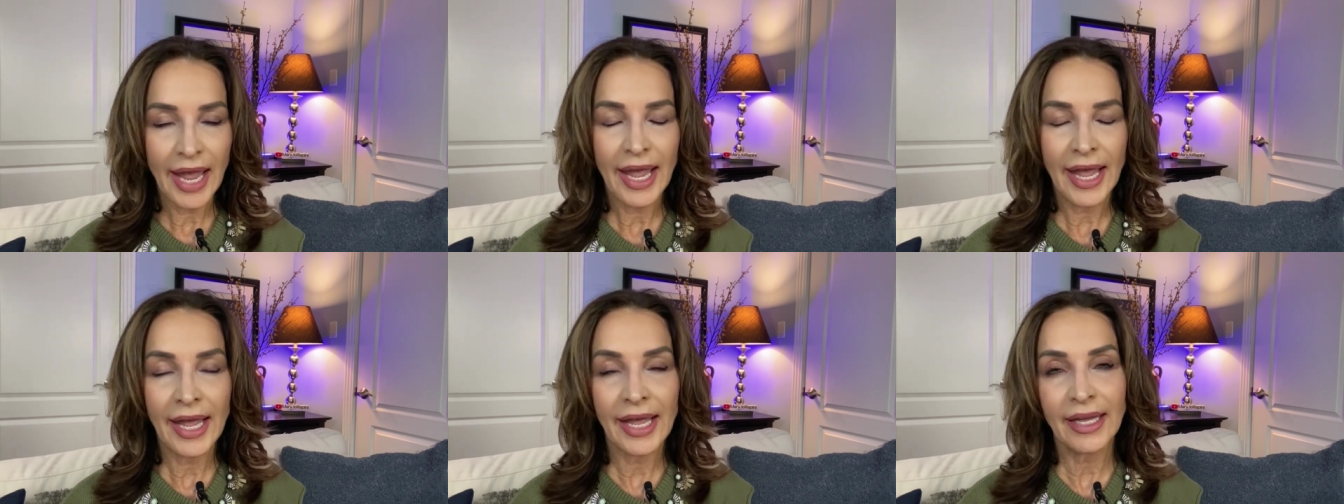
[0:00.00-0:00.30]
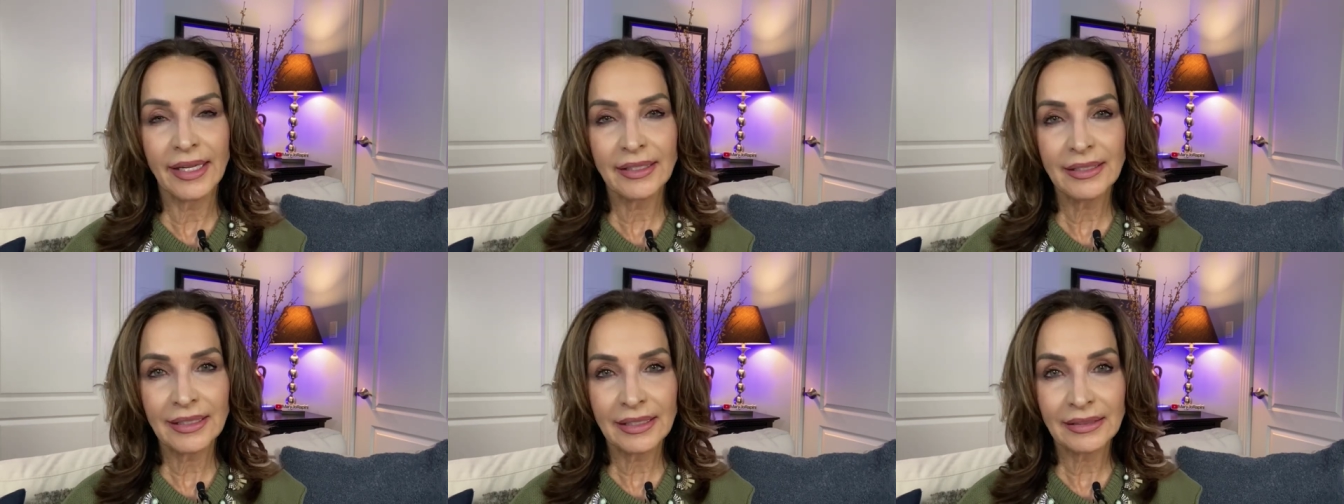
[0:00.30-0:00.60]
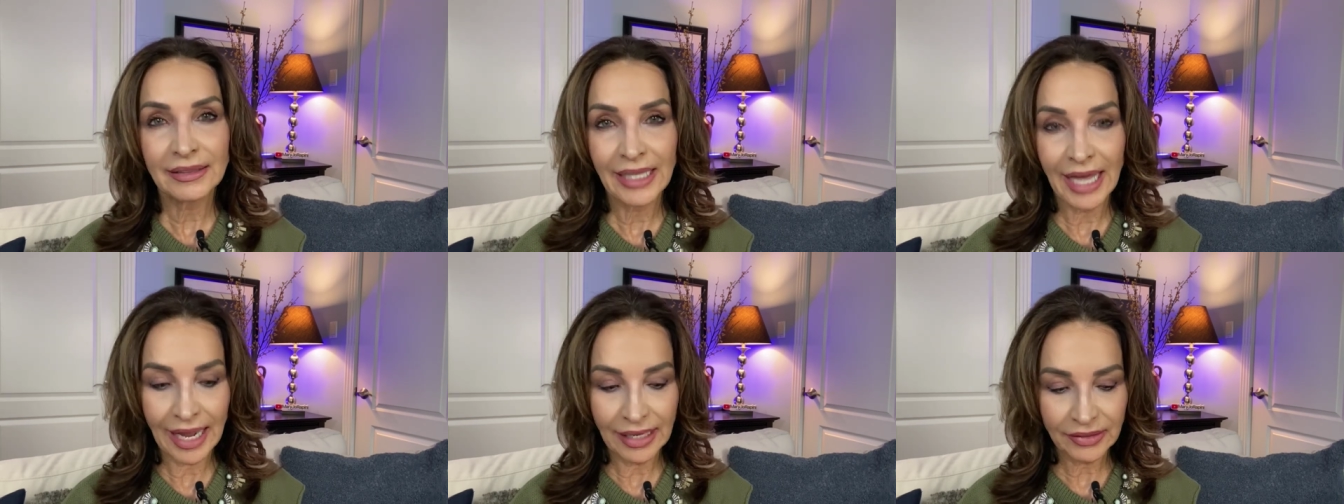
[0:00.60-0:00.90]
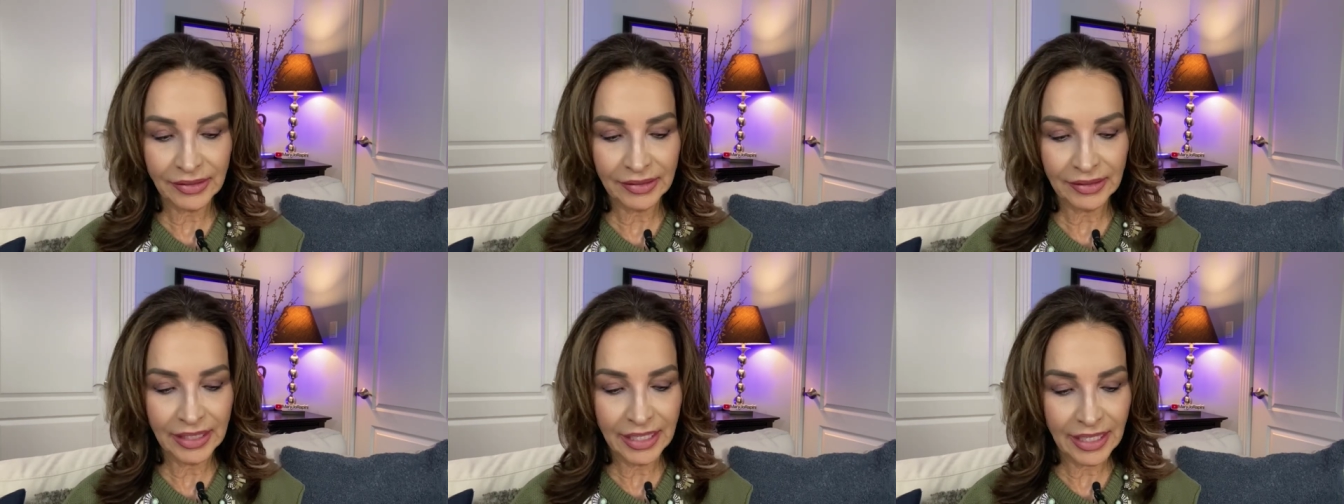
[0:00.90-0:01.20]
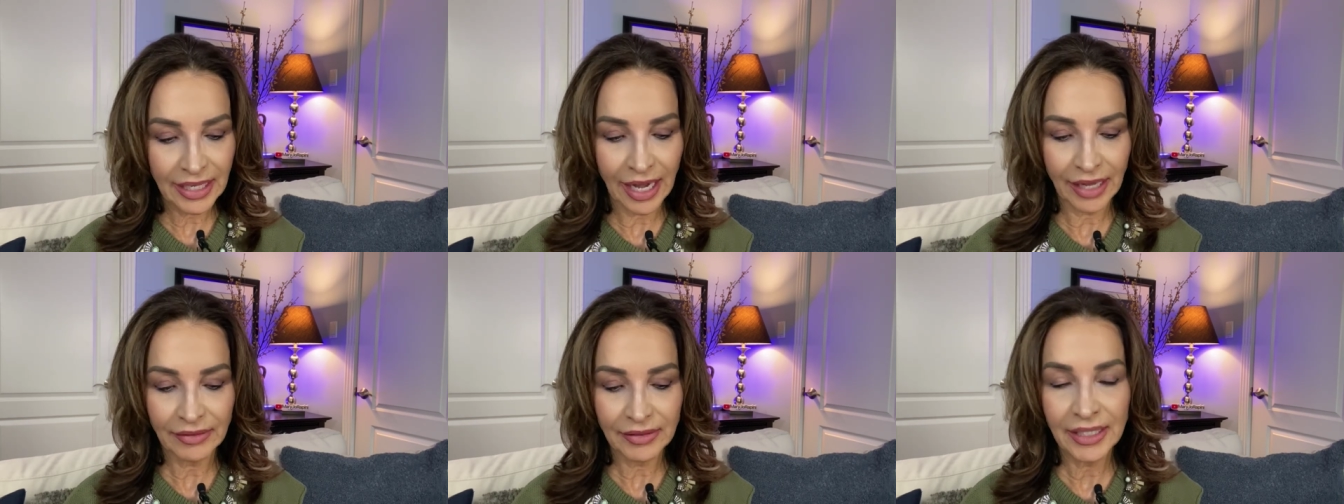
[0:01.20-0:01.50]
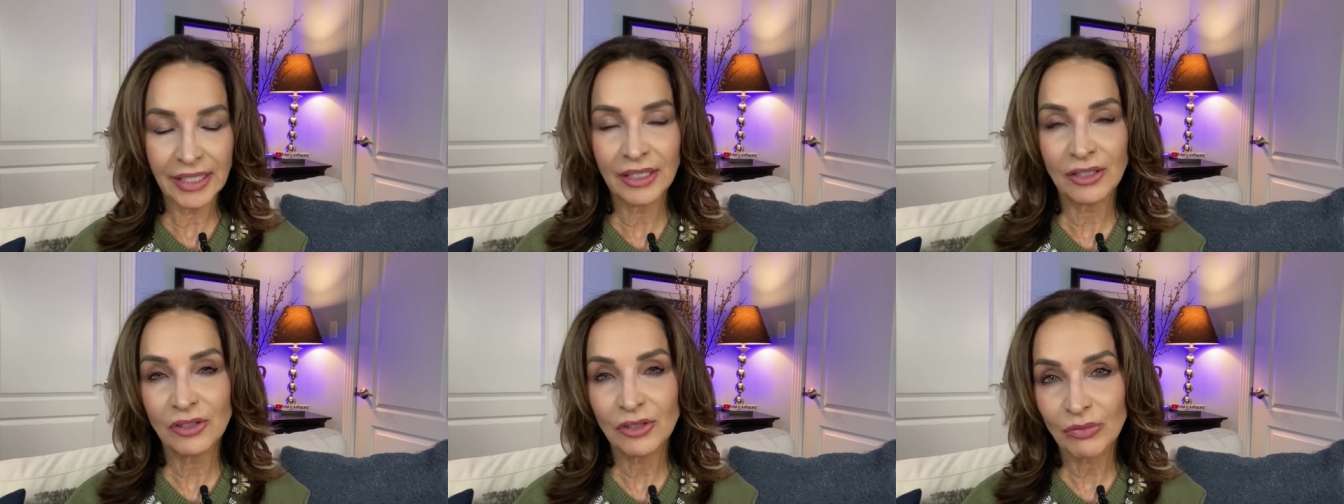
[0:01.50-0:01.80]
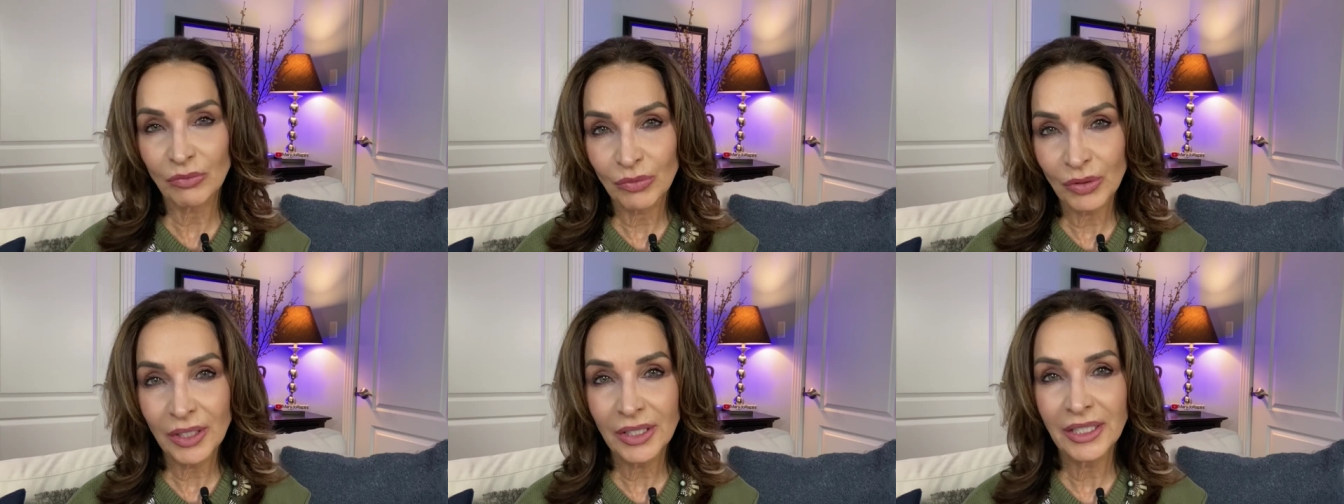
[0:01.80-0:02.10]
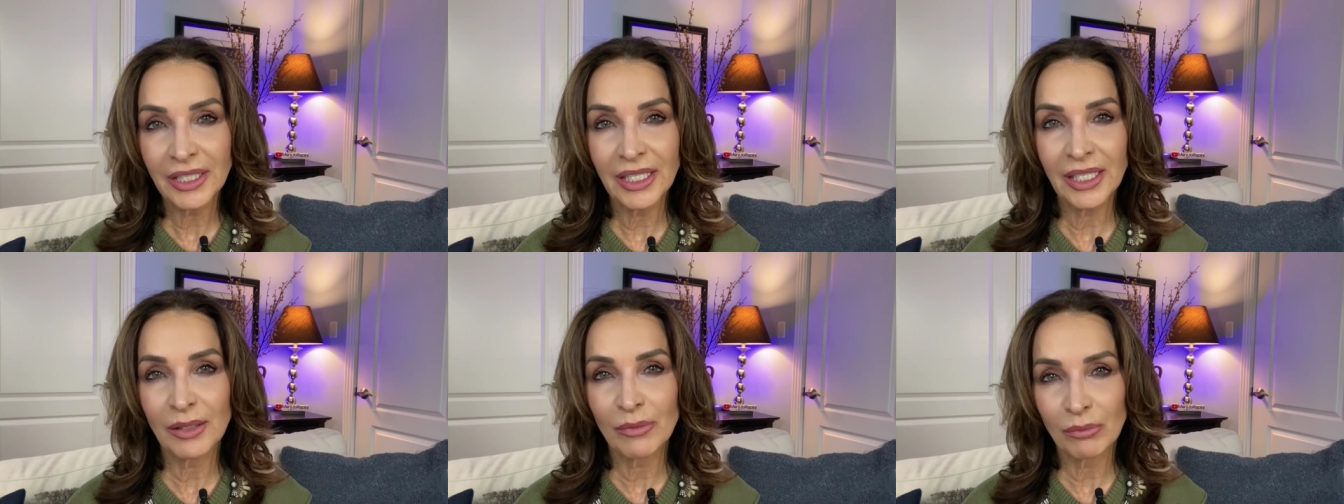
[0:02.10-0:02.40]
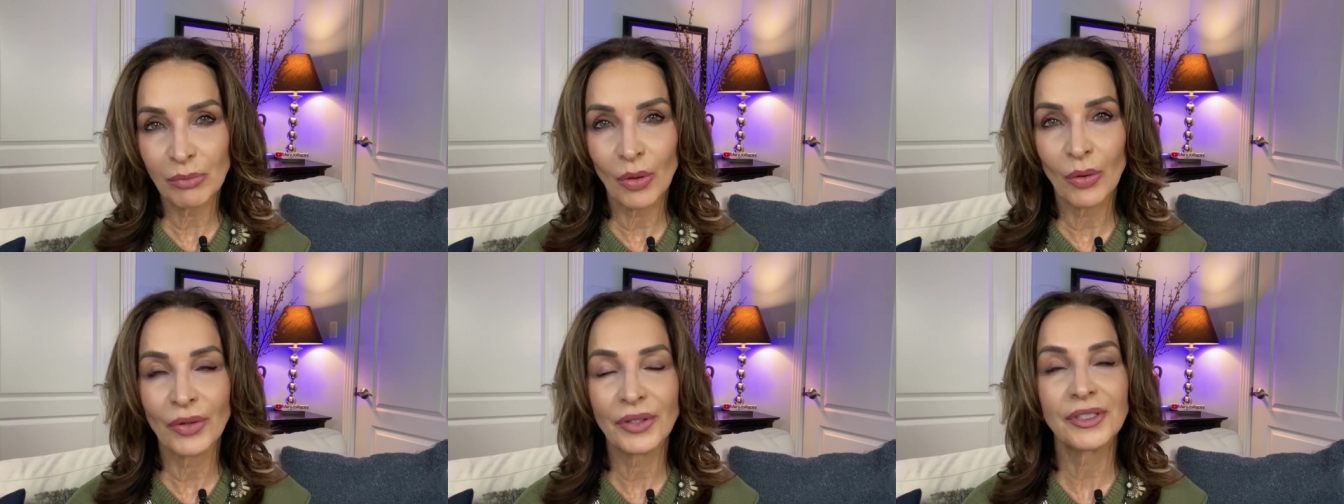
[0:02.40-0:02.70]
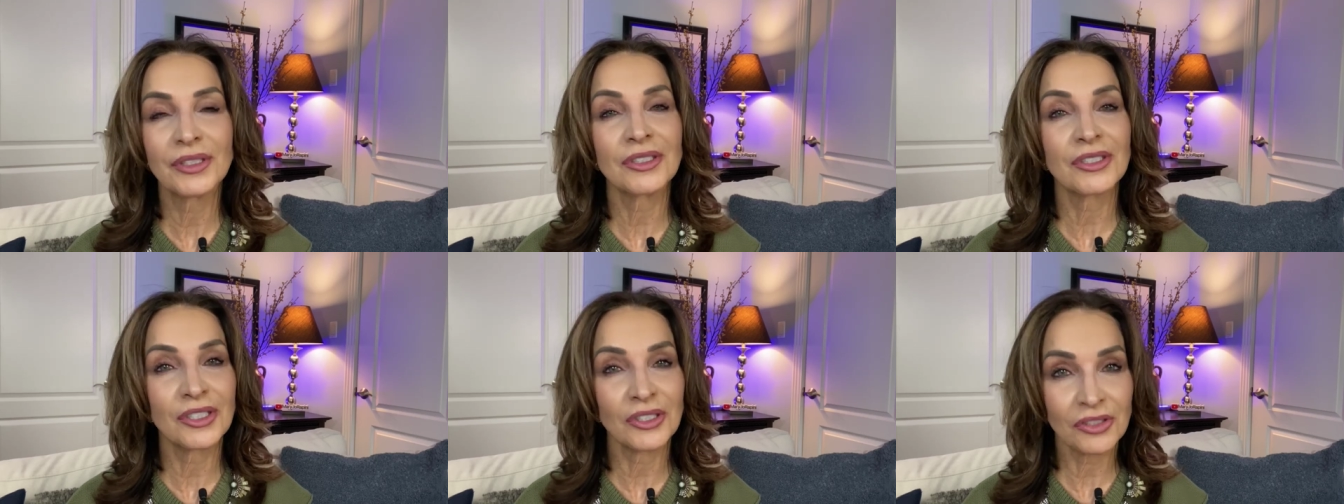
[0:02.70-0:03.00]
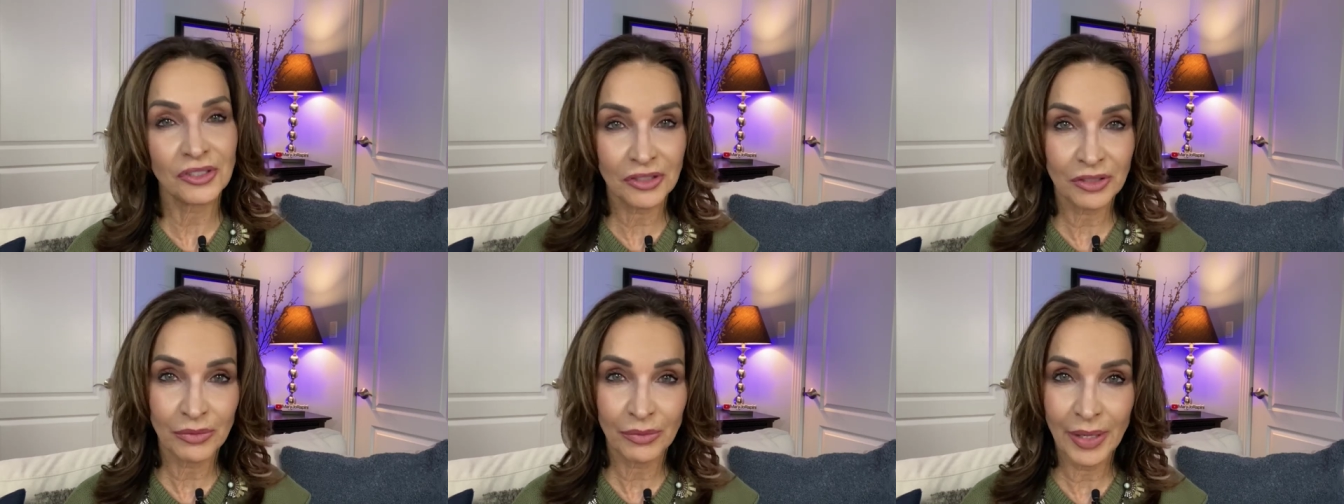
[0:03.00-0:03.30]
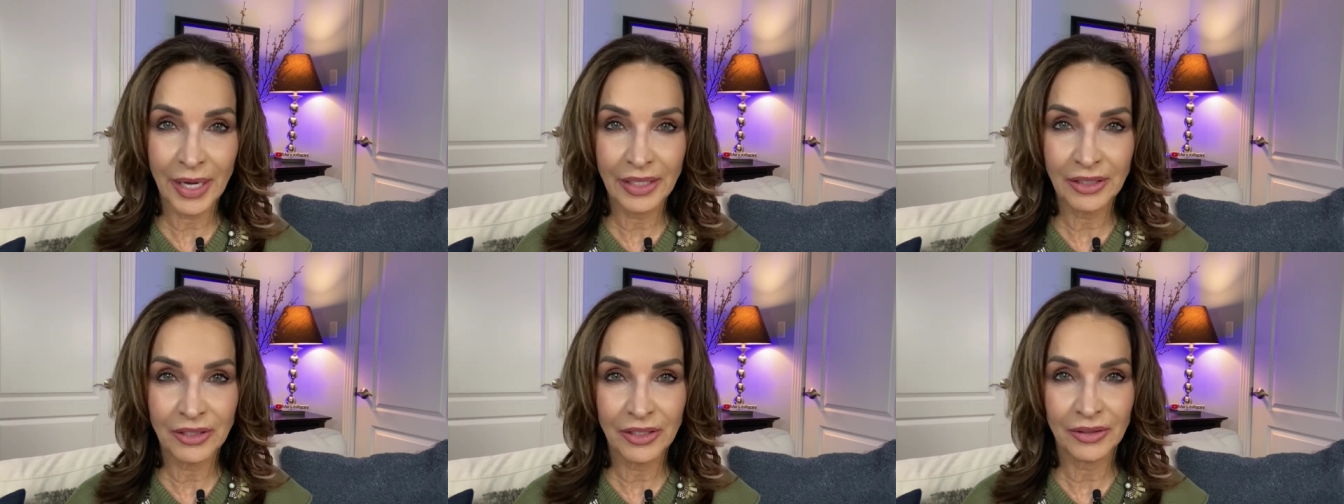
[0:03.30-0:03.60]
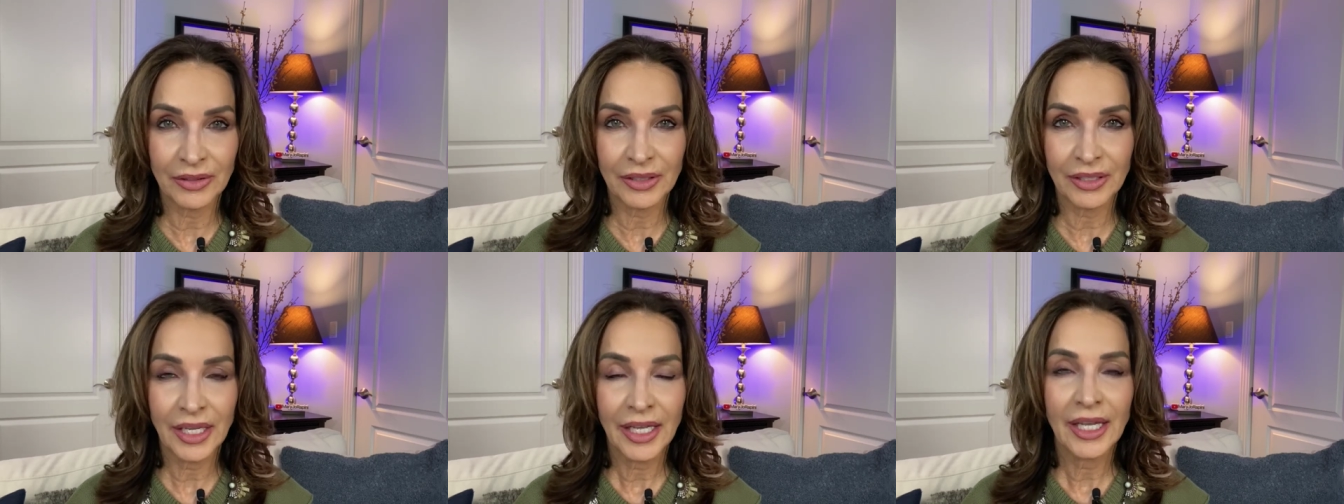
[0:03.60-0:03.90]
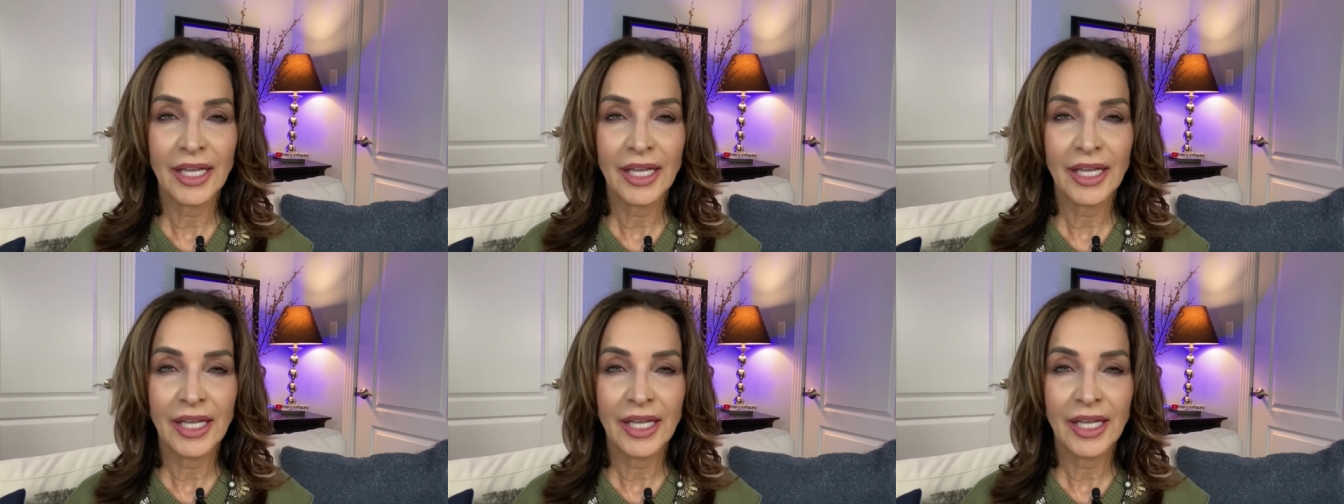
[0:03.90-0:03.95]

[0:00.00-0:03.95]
And lastly, I think it's really important to surrender